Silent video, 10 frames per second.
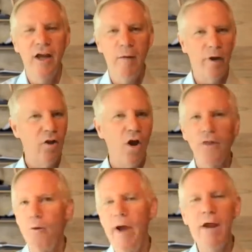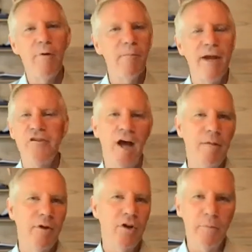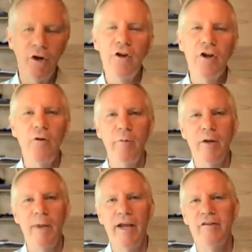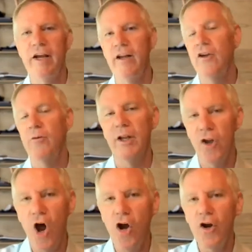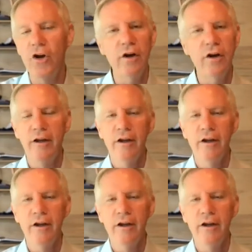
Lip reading: But along the way, we may stop a little bit earlier and we may stay a little bit longer.